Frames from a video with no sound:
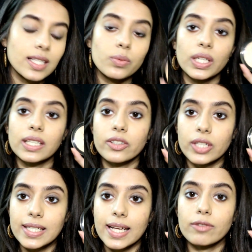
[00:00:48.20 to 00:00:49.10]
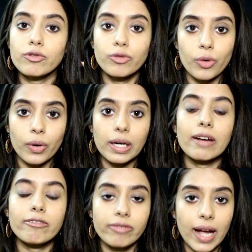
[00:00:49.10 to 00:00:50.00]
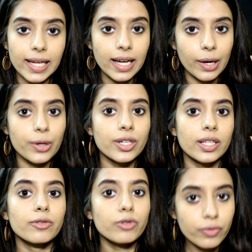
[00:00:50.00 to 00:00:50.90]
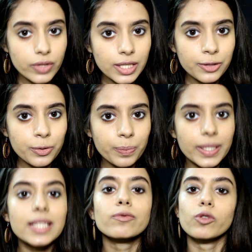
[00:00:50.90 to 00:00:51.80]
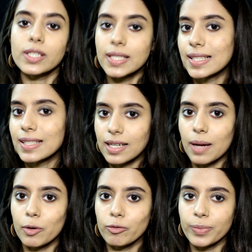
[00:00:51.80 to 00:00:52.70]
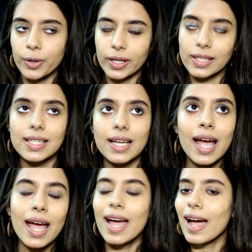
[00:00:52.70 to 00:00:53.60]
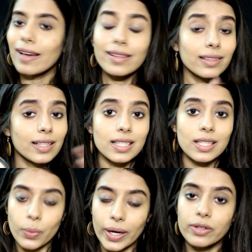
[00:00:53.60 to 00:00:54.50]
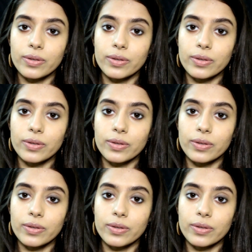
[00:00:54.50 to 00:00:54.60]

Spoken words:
one retail for 550 rupees for 6 gram of product. I think that's quite